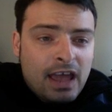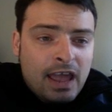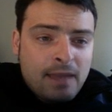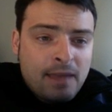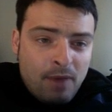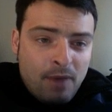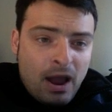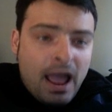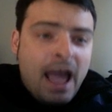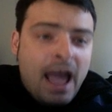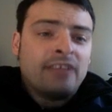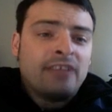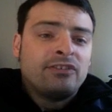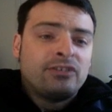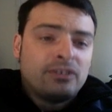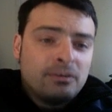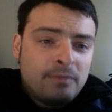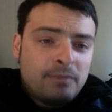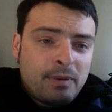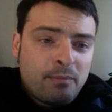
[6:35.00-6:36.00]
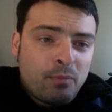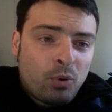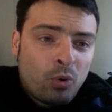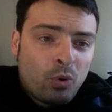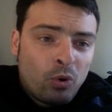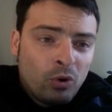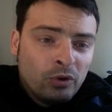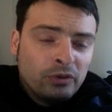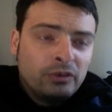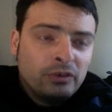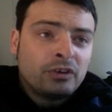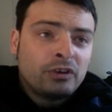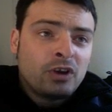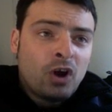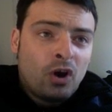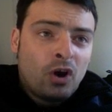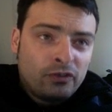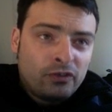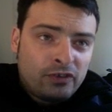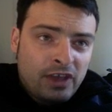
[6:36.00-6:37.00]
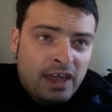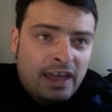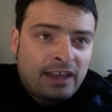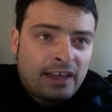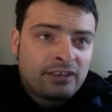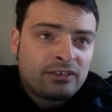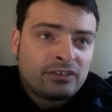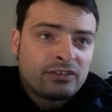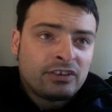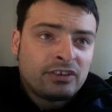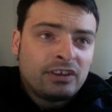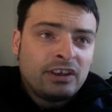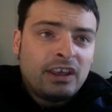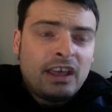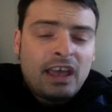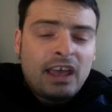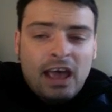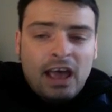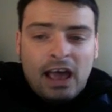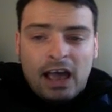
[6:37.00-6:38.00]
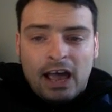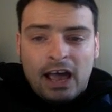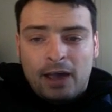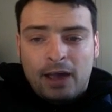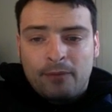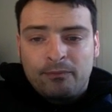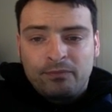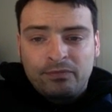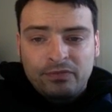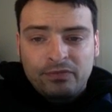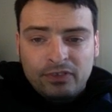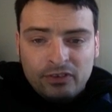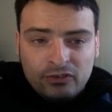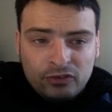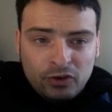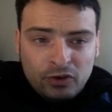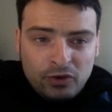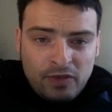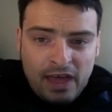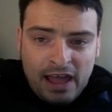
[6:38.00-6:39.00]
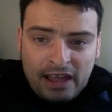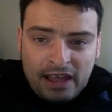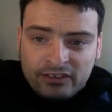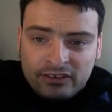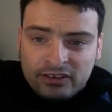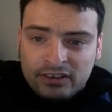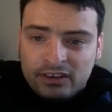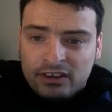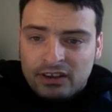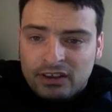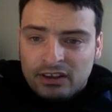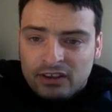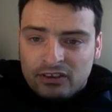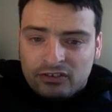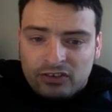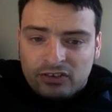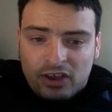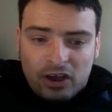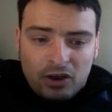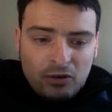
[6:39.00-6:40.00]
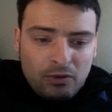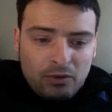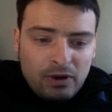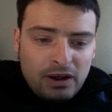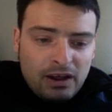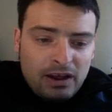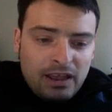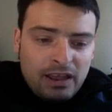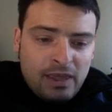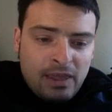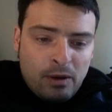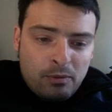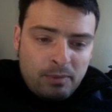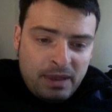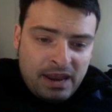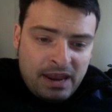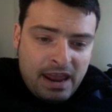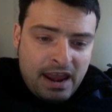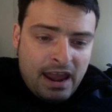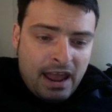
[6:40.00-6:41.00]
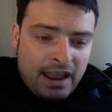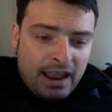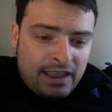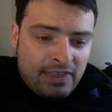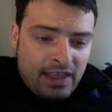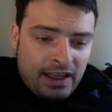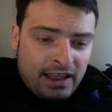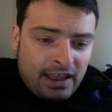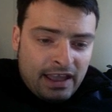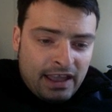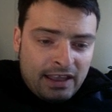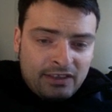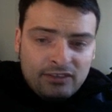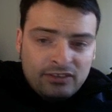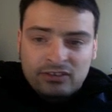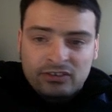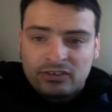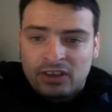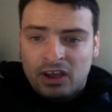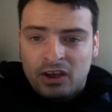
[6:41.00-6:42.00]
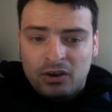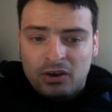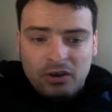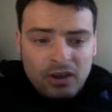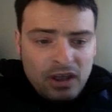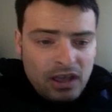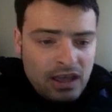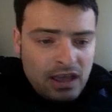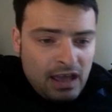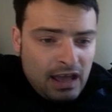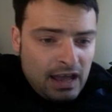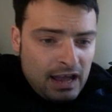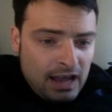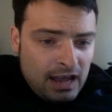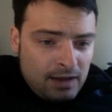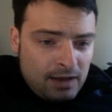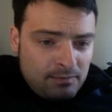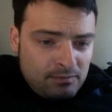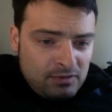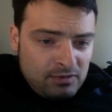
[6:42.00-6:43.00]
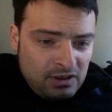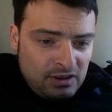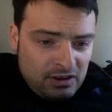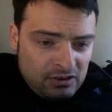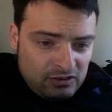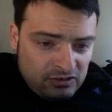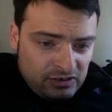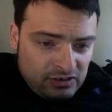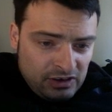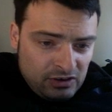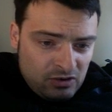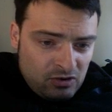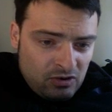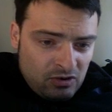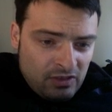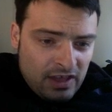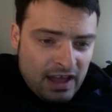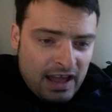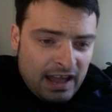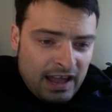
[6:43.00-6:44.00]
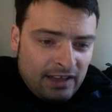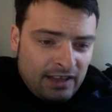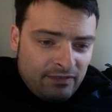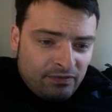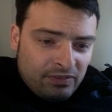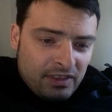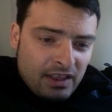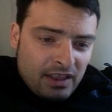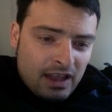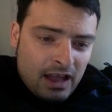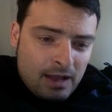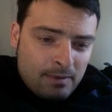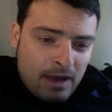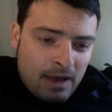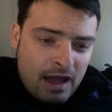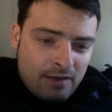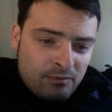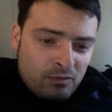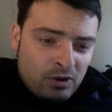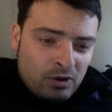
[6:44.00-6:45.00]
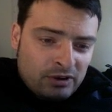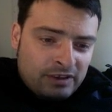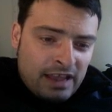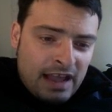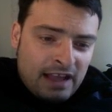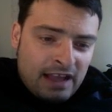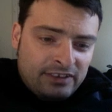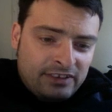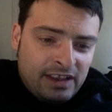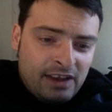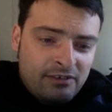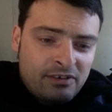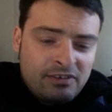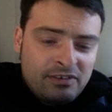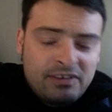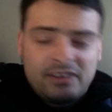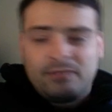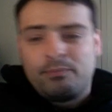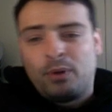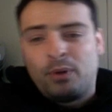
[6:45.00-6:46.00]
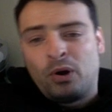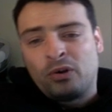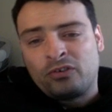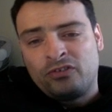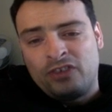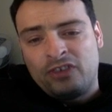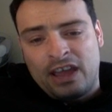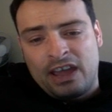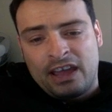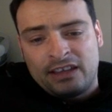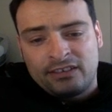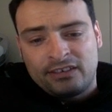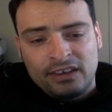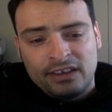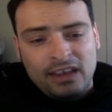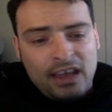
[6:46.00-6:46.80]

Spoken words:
might add some important context to that. So that would be an NA in that case. So you can just ignore that. I haven't worked out how to get rid of this box yet,